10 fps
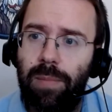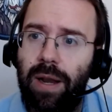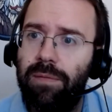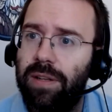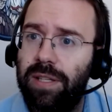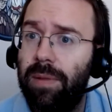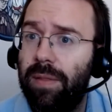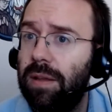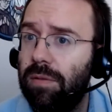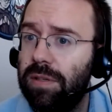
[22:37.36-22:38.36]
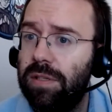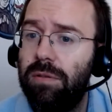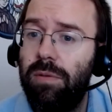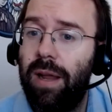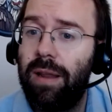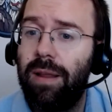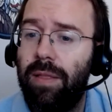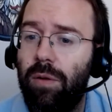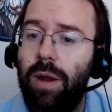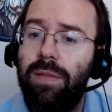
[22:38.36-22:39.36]
benefit, something that you can do. And
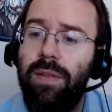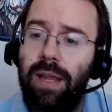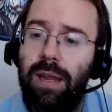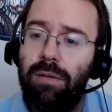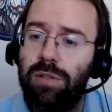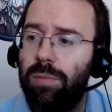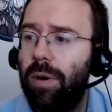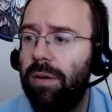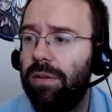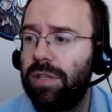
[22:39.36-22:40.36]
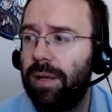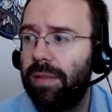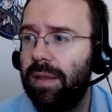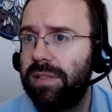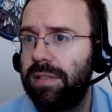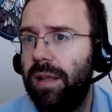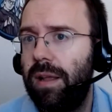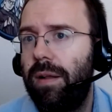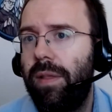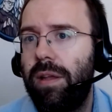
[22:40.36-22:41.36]
the great thing here is the partnership like this,
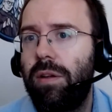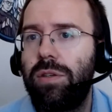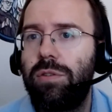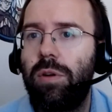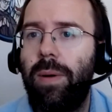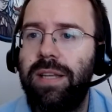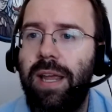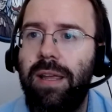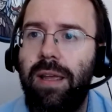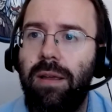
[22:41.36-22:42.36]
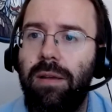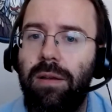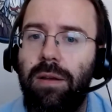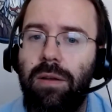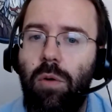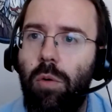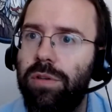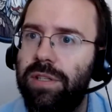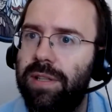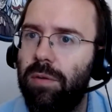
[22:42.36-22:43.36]
that you can do it by taking
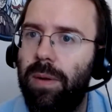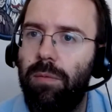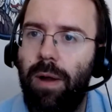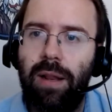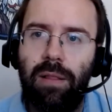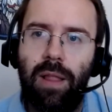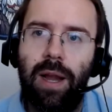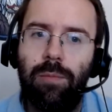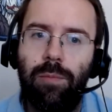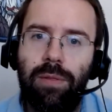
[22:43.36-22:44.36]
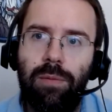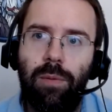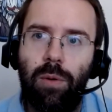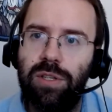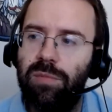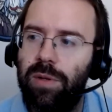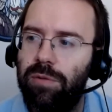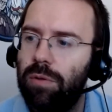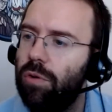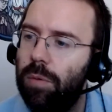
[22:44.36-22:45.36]
courses that are going to be right in line with what you've been
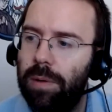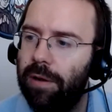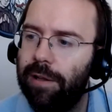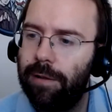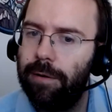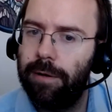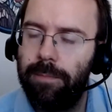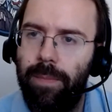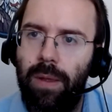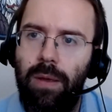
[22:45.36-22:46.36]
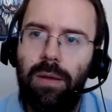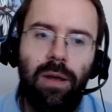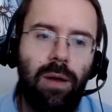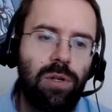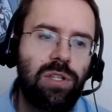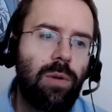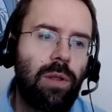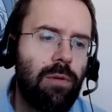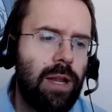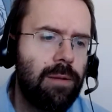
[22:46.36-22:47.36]
doing with Kolbe all along, which is really
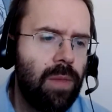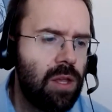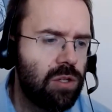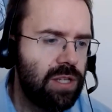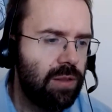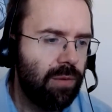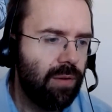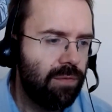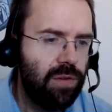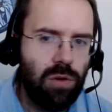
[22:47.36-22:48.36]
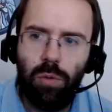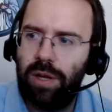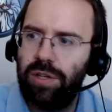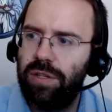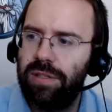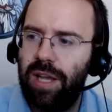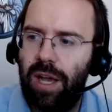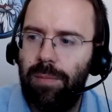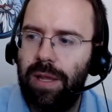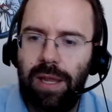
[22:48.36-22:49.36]
great. So I see that we've got a few questions
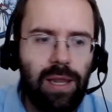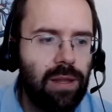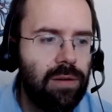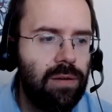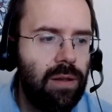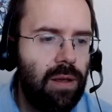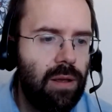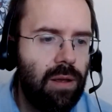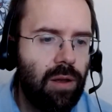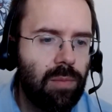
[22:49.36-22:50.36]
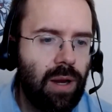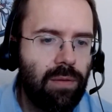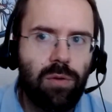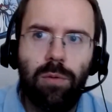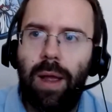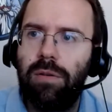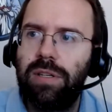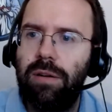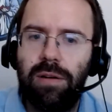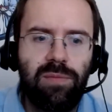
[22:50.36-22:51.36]
coming in kind of throughout
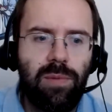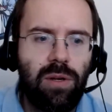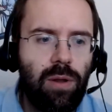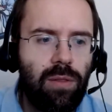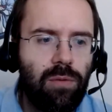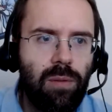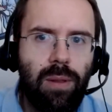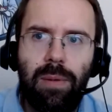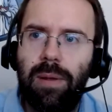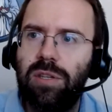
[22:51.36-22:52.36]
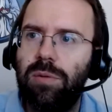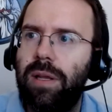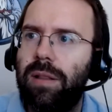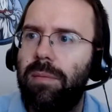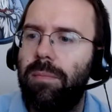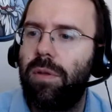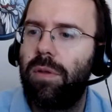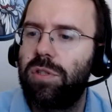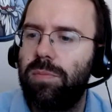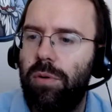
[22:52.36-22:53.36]
here as I've been going through them. Let me make sure we get
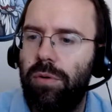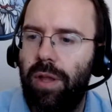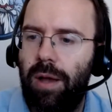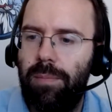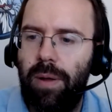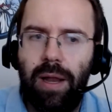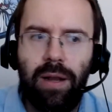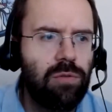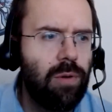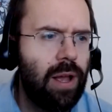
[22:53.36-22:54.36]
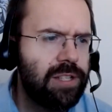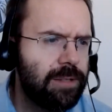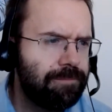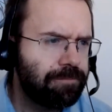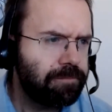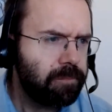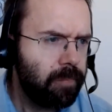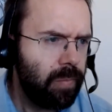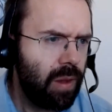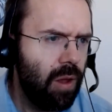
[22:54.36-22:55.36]
those pulled up and addressed.
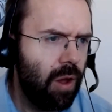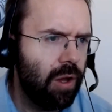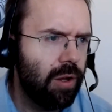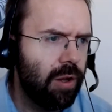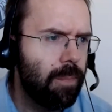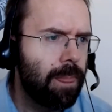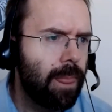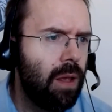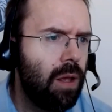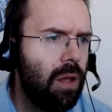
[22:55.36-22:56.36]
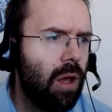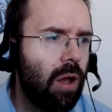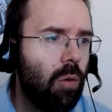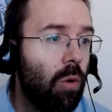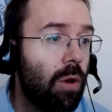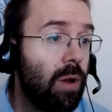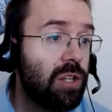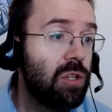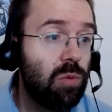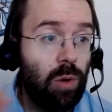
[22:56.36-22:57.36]
One of the
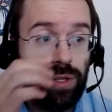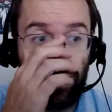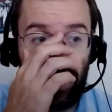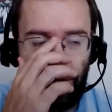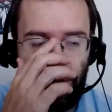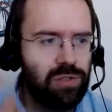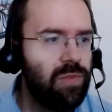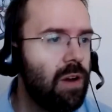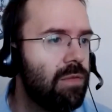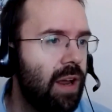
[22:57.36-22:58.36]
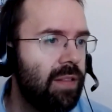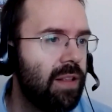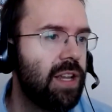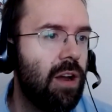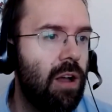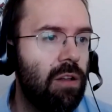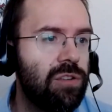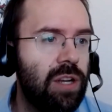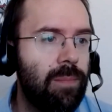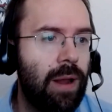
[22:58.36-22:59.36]
questions was just verifying that
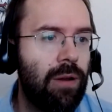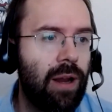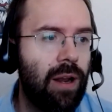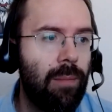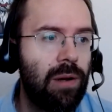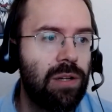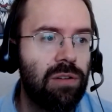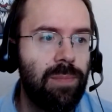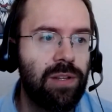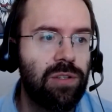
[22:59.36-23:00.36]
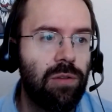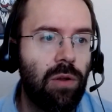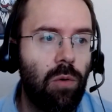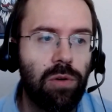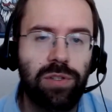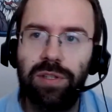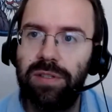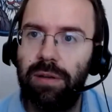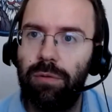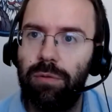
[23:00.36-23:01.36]
psychology and microeconomics are semester-long
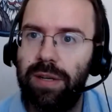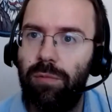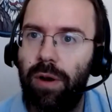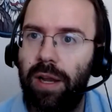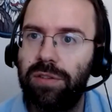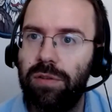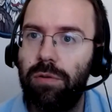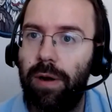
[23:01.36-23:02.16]
courses that would receive 1 high school